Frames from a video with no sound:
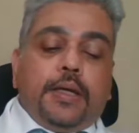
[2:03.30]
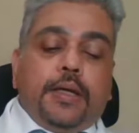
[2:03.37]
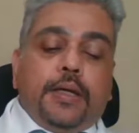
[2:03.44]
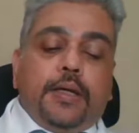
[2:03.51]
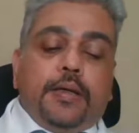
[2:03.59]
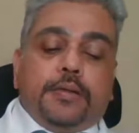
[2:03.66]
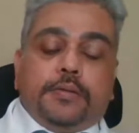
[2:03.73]

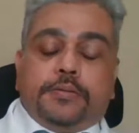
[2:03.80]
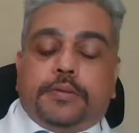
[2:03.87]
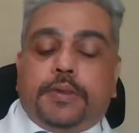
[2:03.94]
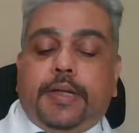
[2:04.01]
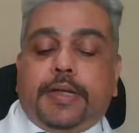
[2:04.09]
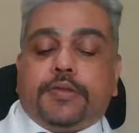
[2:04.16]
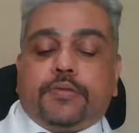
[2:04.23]

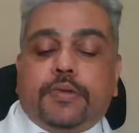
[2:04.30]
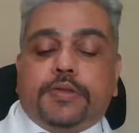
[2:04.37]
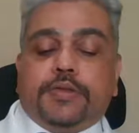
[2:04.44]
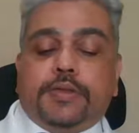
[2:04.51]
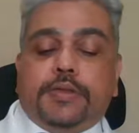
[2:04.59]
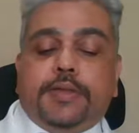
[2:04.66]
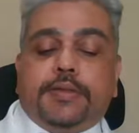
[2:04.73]
The next
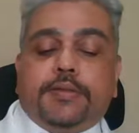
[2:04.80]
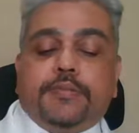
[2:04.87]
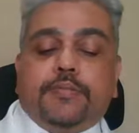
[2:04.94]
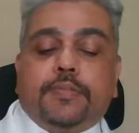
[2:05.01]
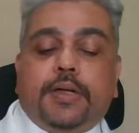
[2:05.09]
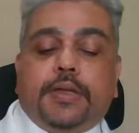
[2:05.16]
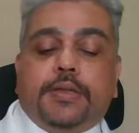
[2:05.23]
question
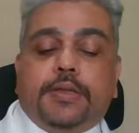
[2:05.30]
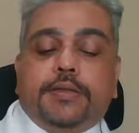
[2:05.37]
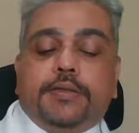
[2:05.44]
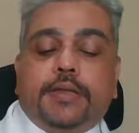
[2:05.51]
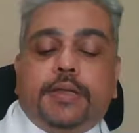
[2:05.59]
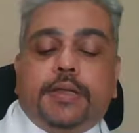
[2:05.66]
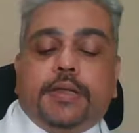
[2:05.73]
is
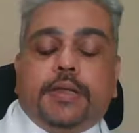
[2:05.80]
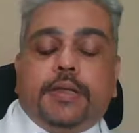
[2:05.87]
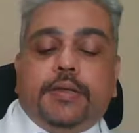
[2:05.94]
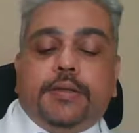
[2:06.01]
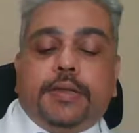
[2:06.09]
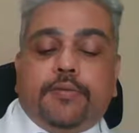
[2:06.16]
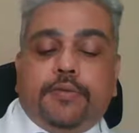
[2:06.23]
there any
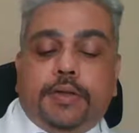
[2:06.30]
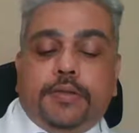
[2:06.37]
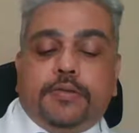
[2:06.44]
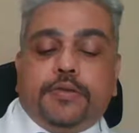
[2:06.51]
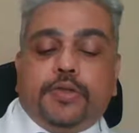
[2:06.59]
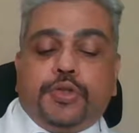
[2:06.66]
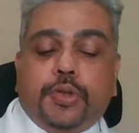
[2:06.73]
current
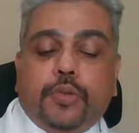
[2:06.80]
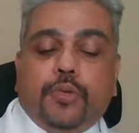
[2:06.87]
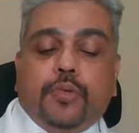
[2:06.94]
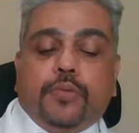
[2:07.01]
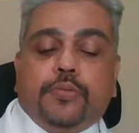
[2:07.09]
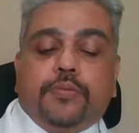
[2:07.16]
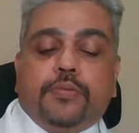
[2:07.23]
evidence to
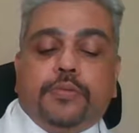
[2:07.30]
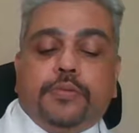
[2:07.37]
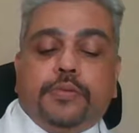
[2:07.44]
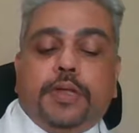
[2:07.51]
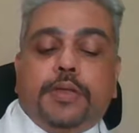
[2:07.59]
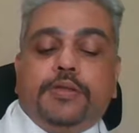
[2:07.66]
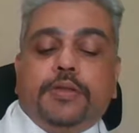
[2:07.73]
show
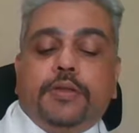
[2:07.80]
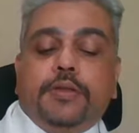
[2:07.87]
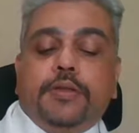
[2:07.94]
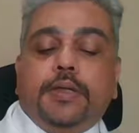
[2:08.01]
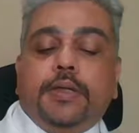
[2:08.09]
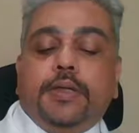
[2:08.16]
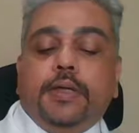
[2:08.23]
that
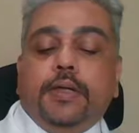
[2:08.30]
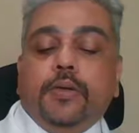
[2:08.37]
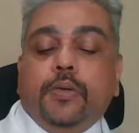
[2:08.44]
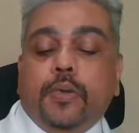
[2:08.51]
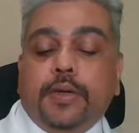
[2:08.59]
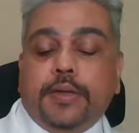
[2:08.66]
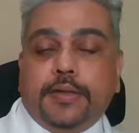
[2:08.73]
children are at
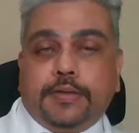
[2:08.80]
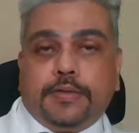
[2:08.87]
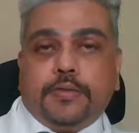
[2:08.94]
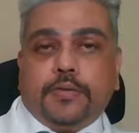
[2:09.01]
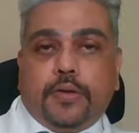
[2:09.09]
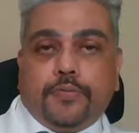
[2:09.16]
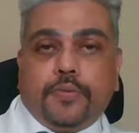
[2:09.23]
lower
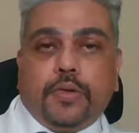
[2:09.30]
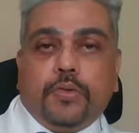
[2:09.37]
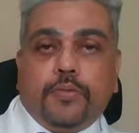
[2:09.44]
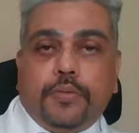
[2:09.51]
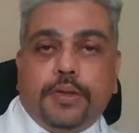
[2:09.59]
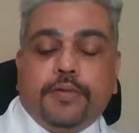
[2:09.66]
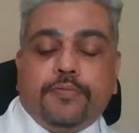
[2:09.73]
risk of
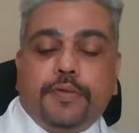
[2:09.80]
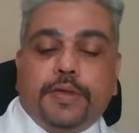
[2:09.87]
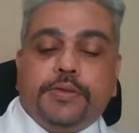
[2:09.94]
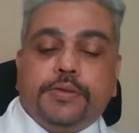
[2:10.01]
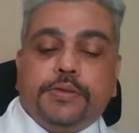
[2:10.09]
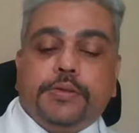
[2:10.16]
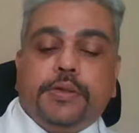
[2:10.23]
COVID
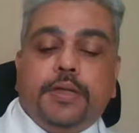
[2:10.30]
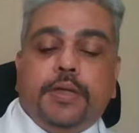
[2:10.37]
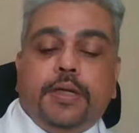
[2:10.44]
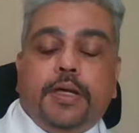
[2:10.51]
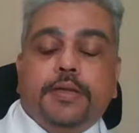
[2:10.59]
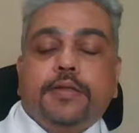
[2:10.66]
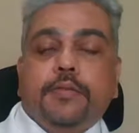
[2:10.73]
infection
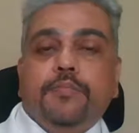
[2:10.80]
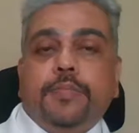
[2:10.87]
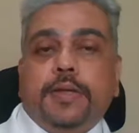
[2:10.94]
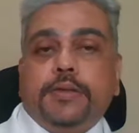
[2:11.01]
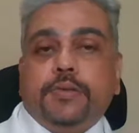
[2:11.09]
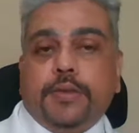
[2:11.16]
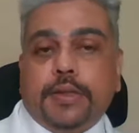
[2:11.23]
as
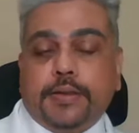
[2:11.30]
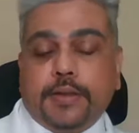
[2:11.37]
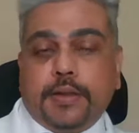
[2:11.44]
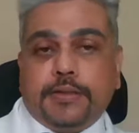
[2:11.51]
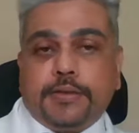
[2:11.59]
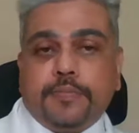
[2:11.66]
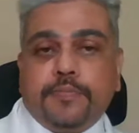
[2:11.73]
compared to
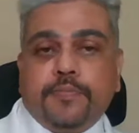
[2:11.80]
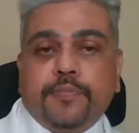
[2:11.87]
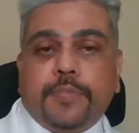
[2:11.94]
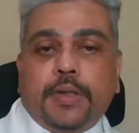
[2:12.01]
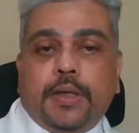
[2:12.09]
adults?